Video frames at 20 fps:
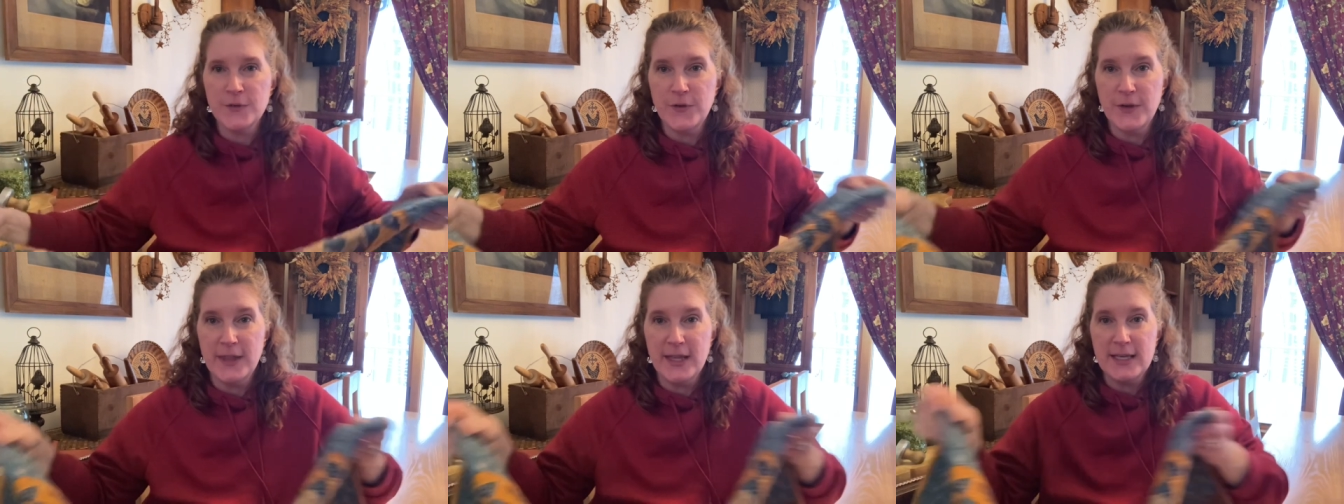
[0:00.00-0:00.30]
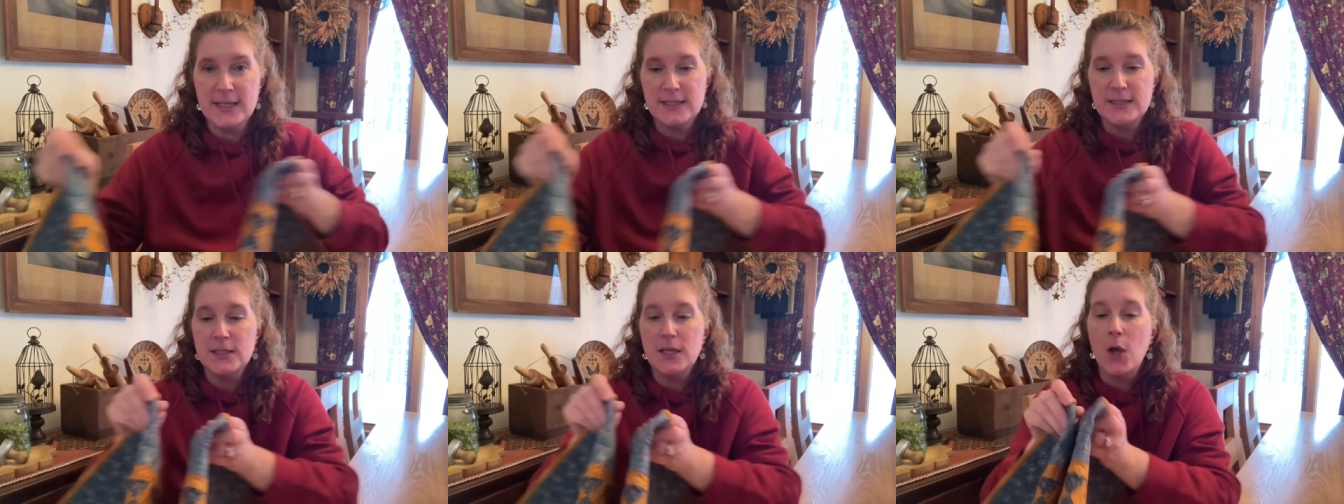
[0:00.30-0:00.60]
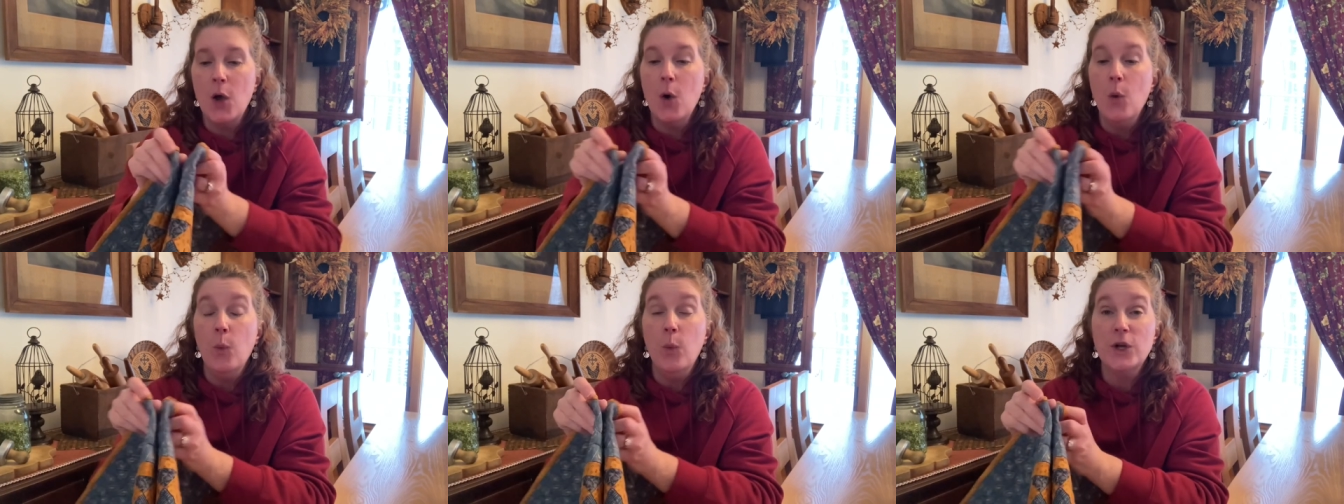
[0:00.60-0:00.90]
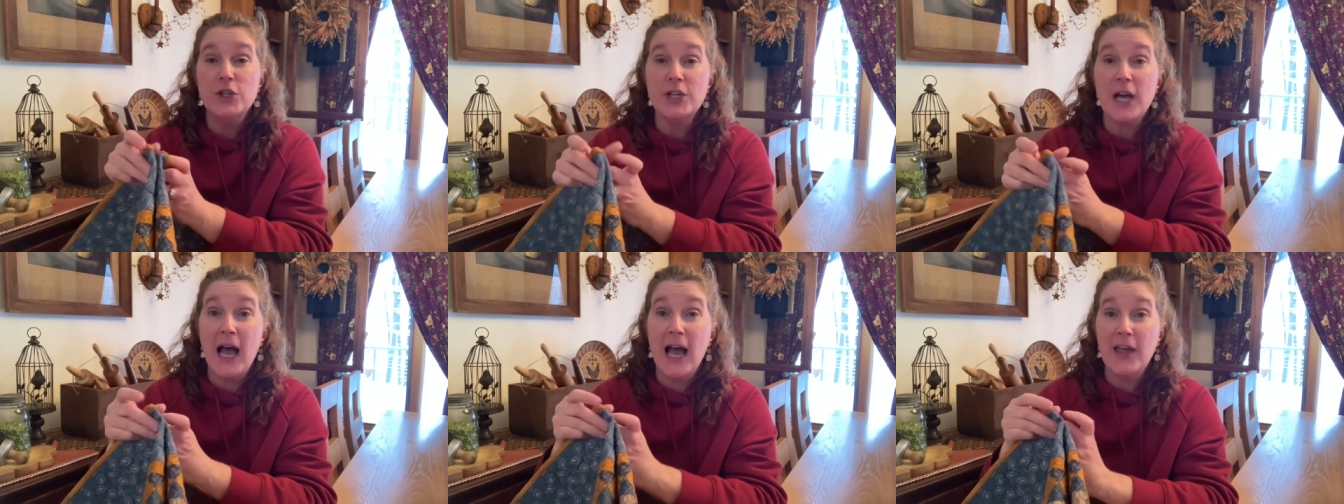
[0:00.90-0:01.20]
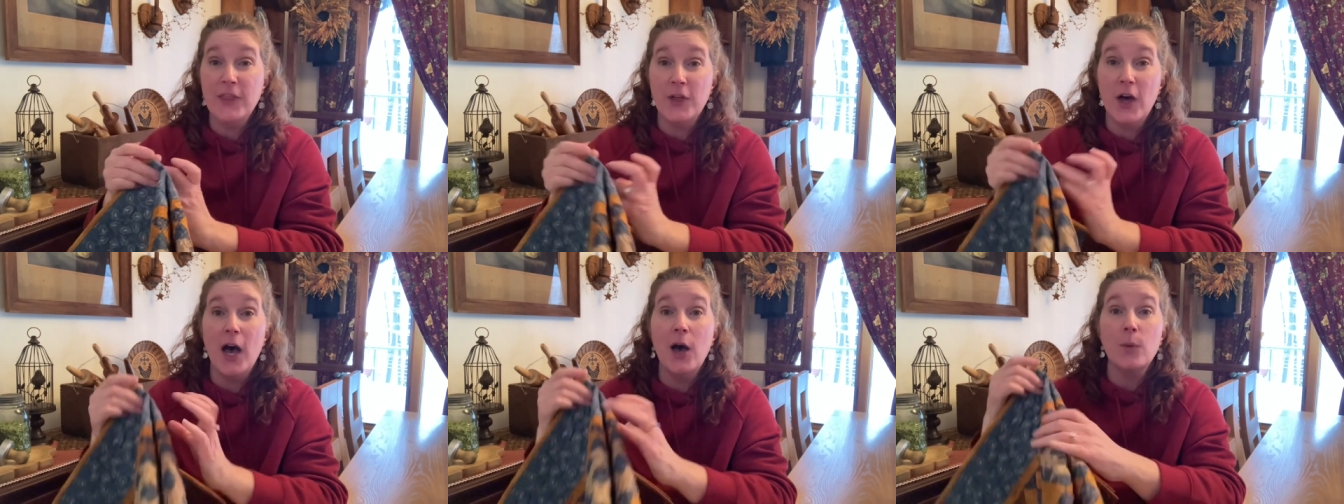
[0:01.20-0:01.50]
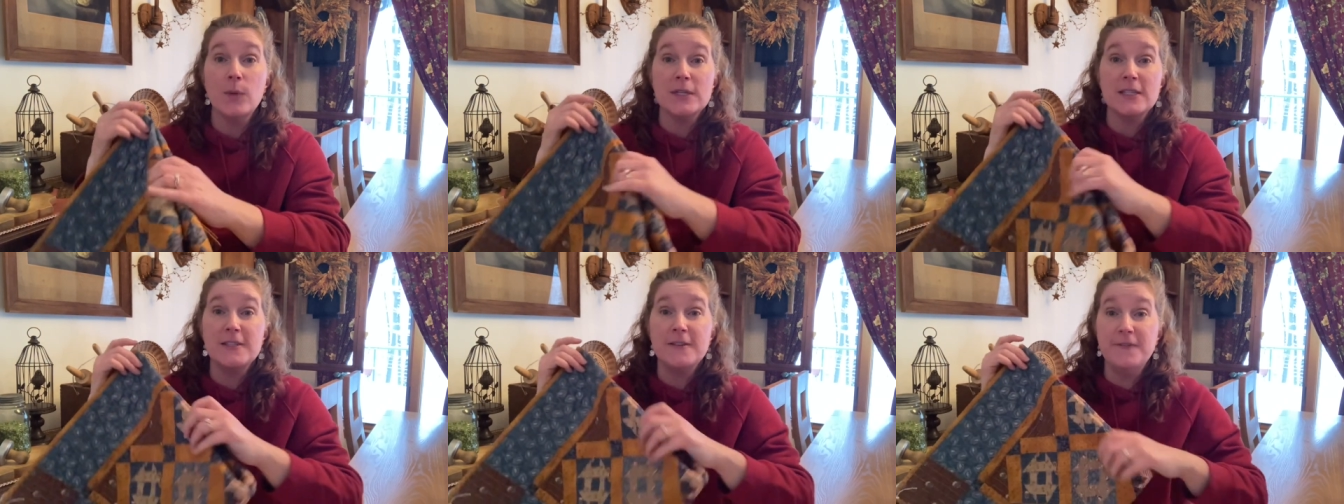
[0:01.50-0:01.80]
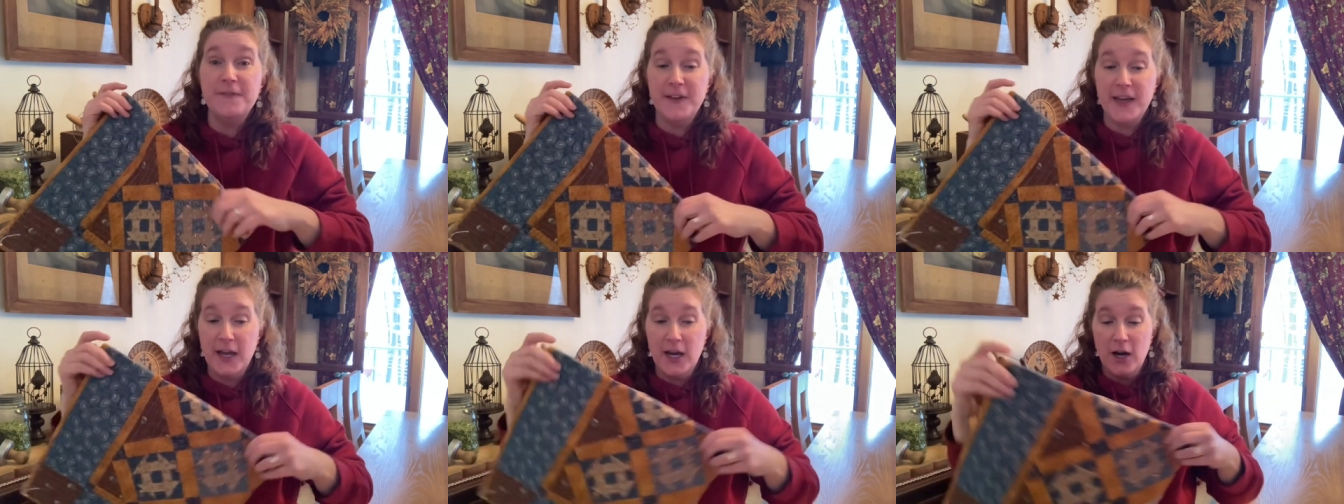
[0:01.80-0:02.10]
for this which I thought was
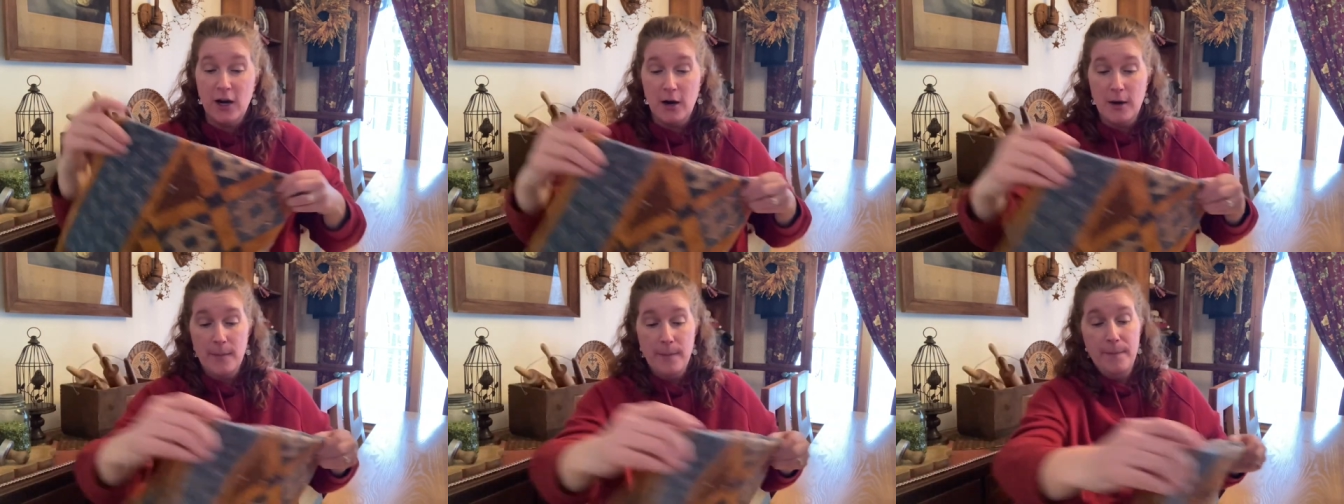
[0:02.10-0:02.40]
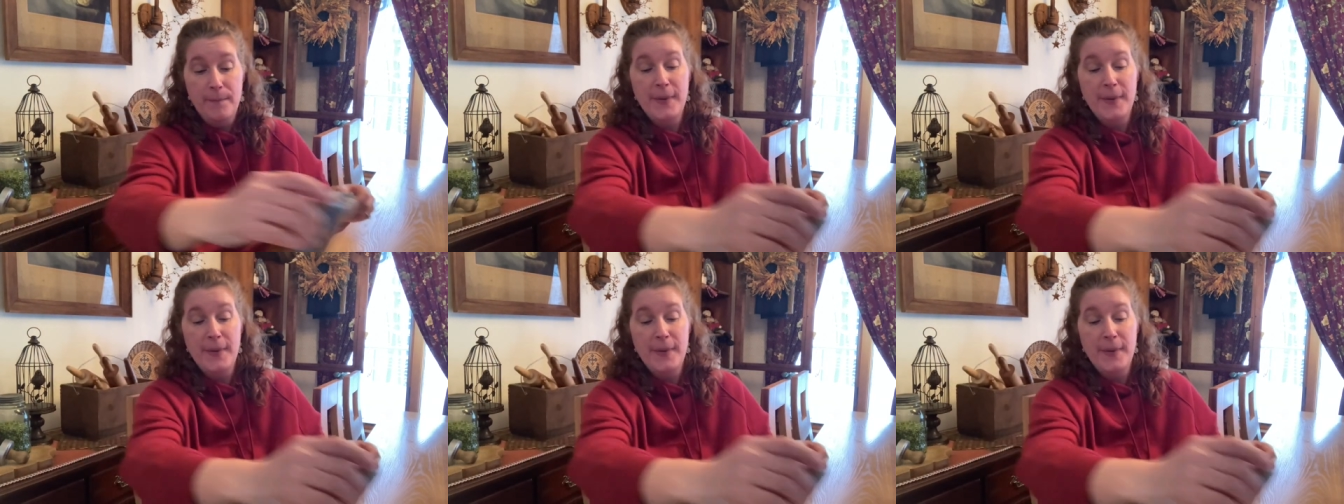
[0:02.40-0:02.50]
fair.